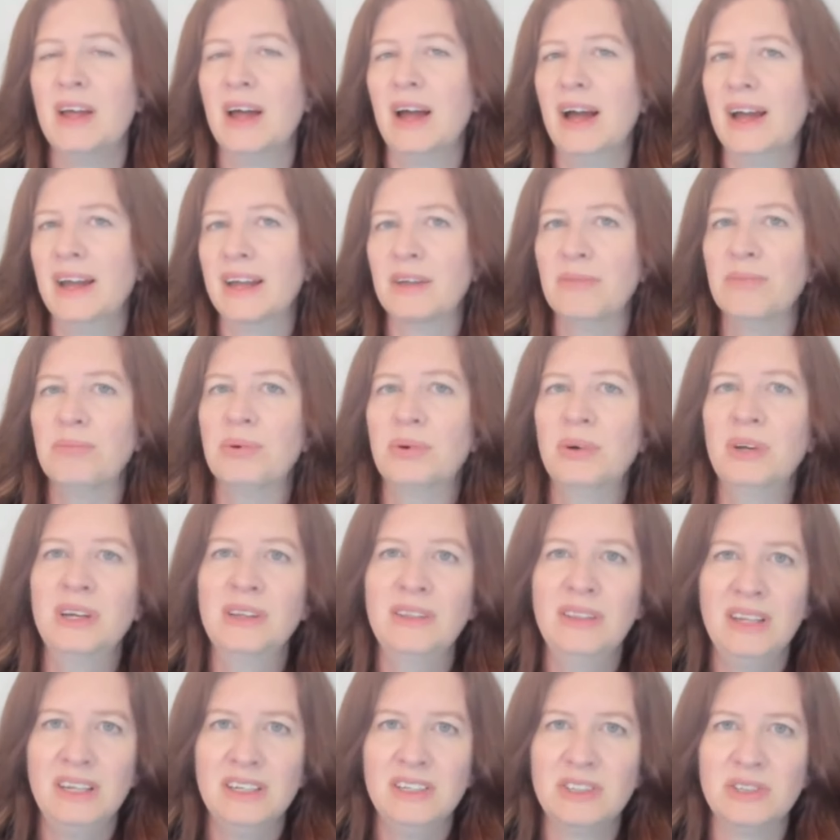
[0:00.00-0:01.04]
I can put
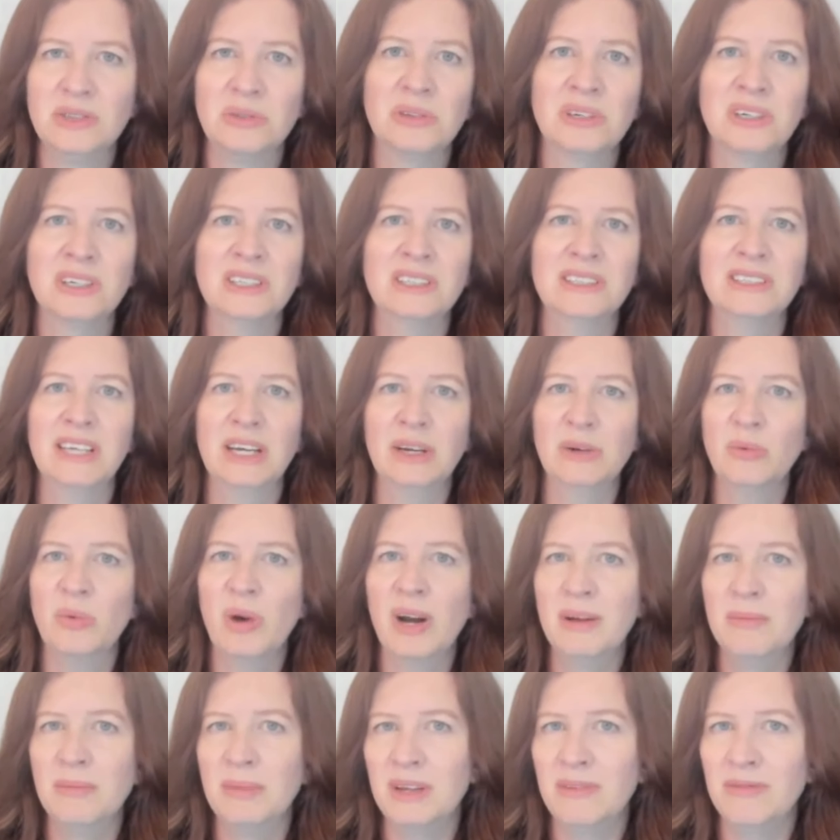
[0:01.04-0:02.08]
in these stories, say,
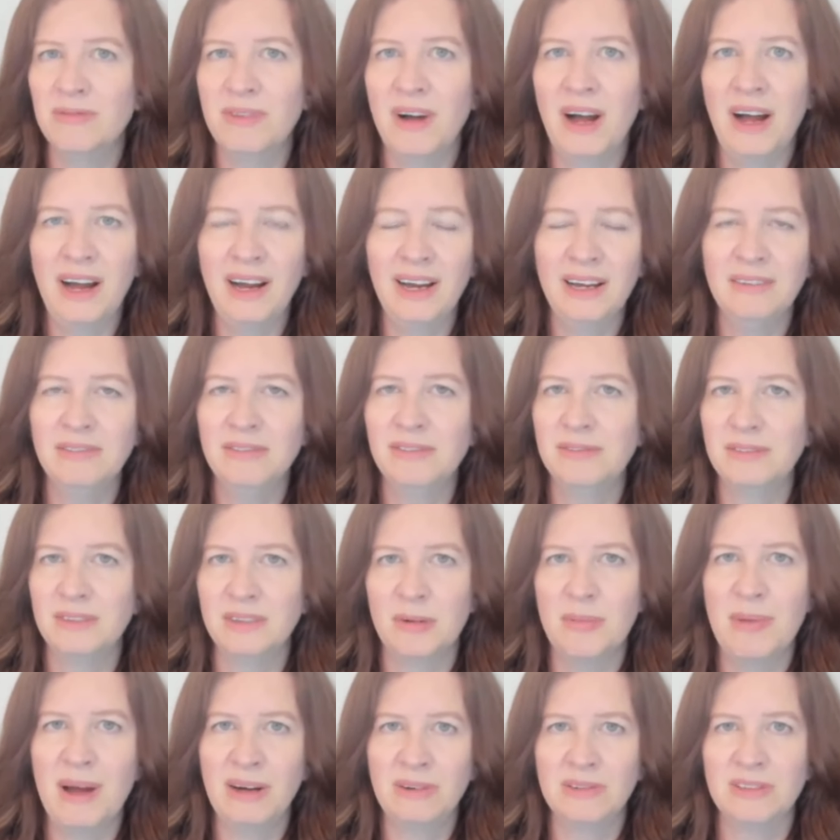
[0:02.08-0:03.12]
write me 5
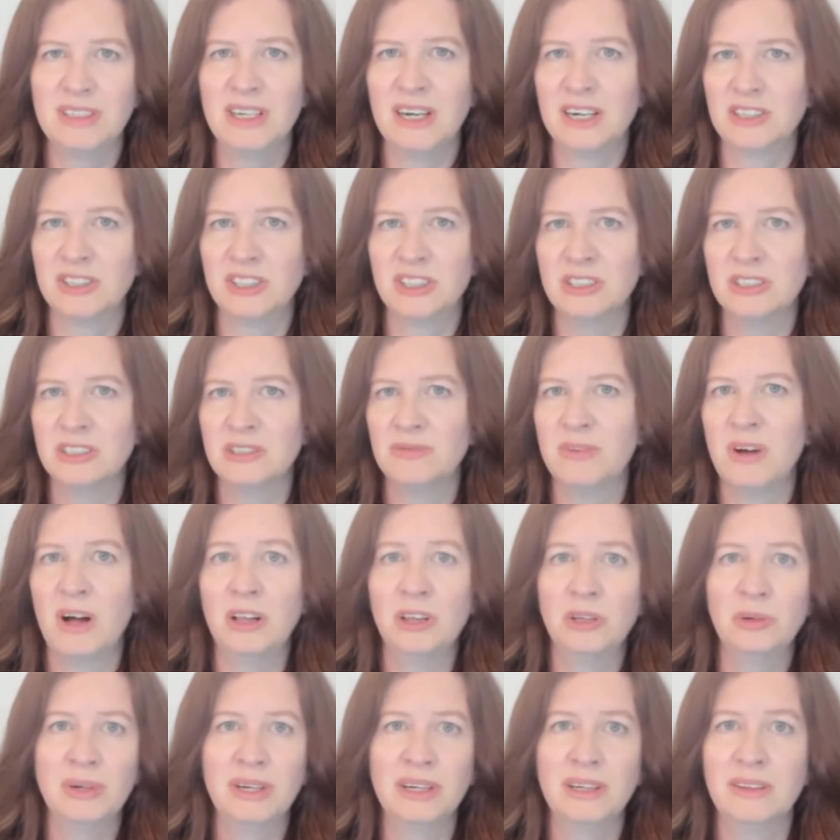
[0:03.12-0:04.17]
about sections
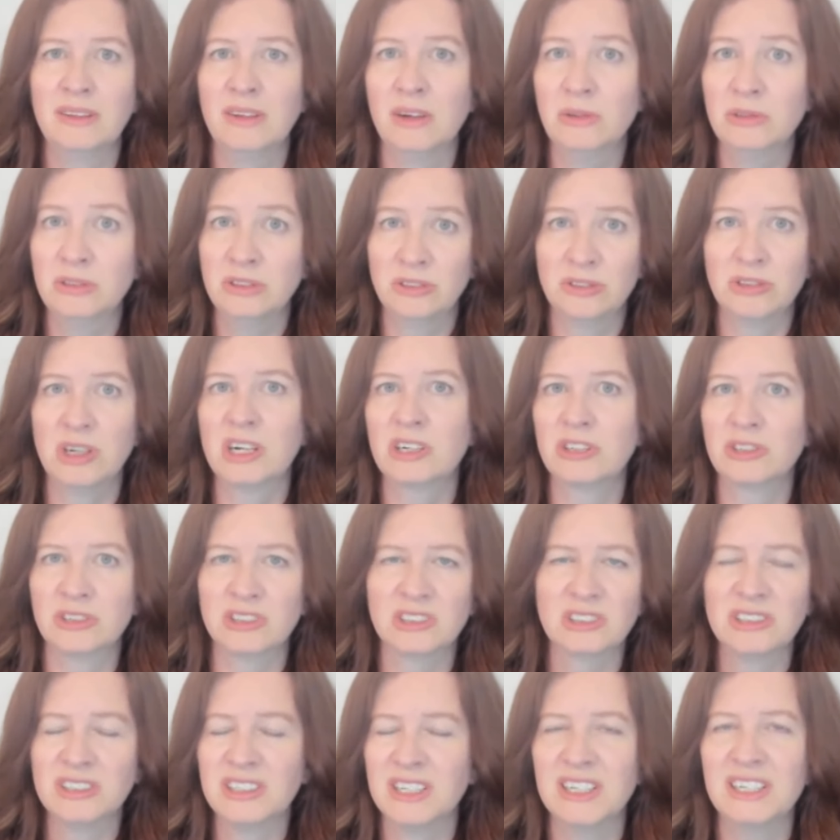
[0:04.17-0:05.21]
following those
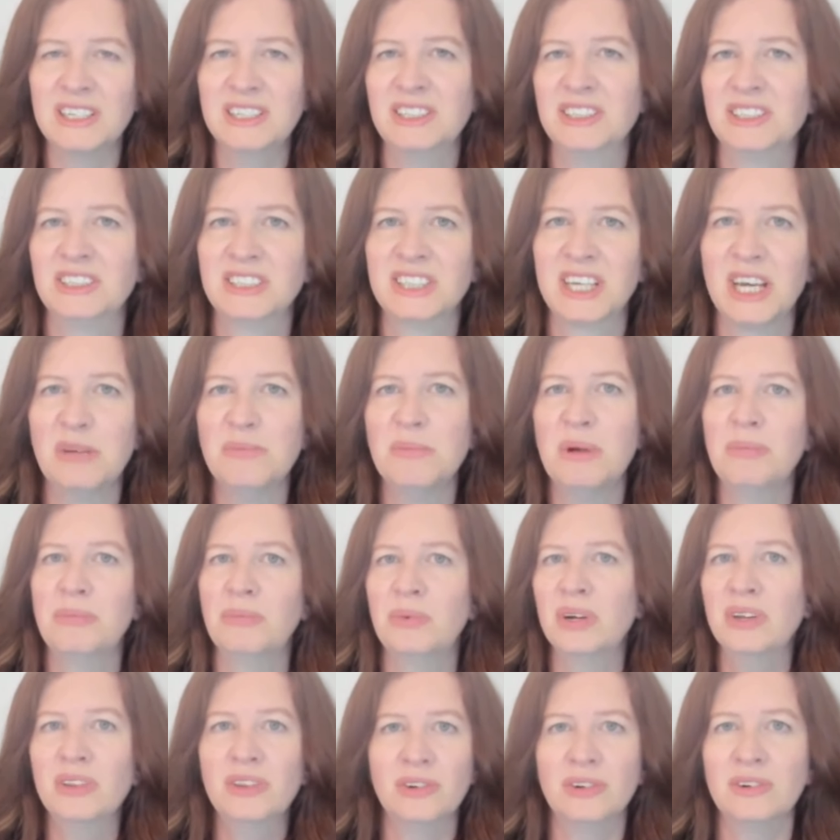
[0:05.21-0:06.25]
structures that it just came up
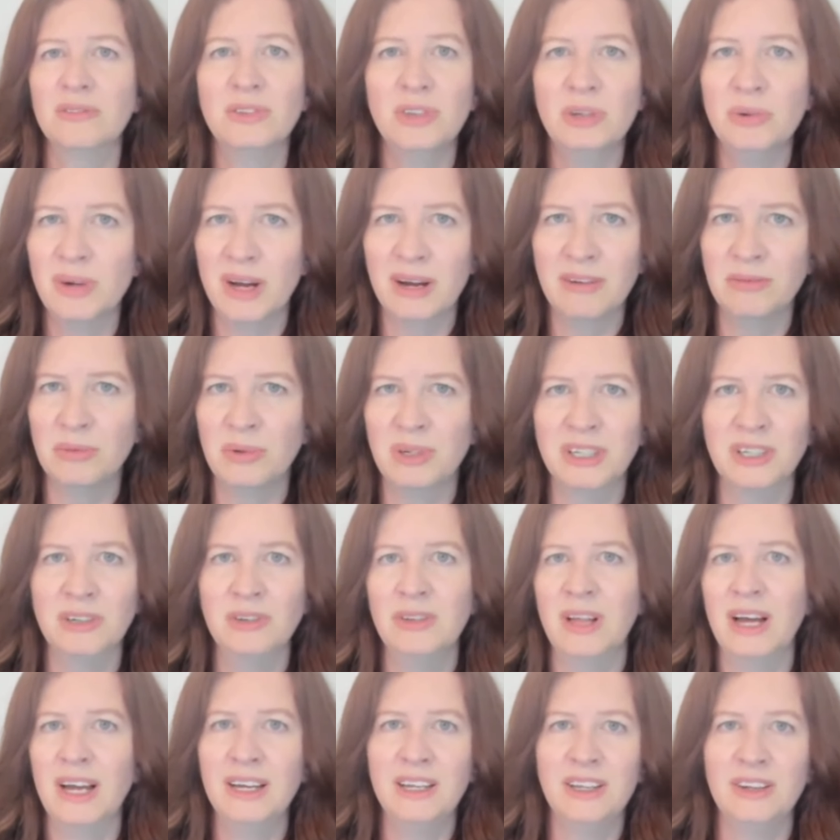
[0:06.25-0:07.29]
with, or if you have one you
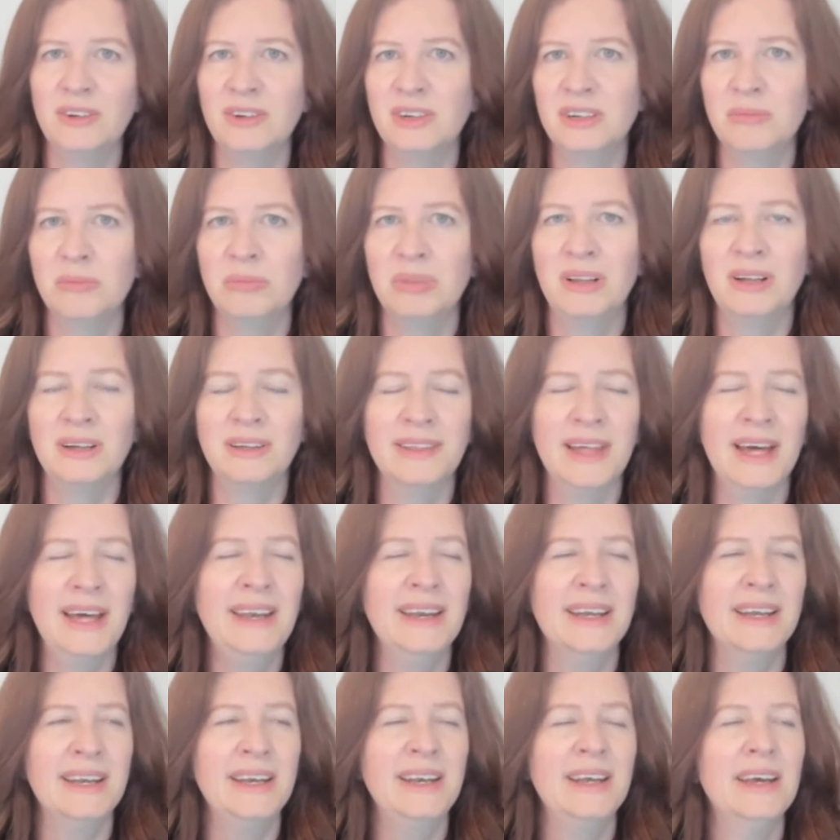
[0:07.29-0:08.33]
like, you can plug that
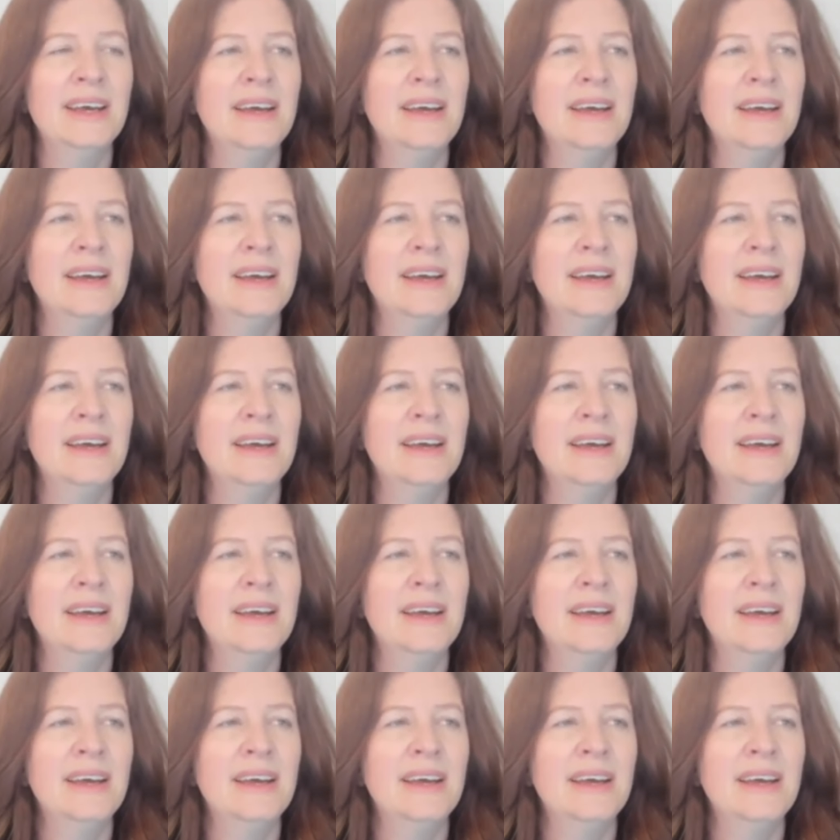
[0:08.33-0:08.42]
in,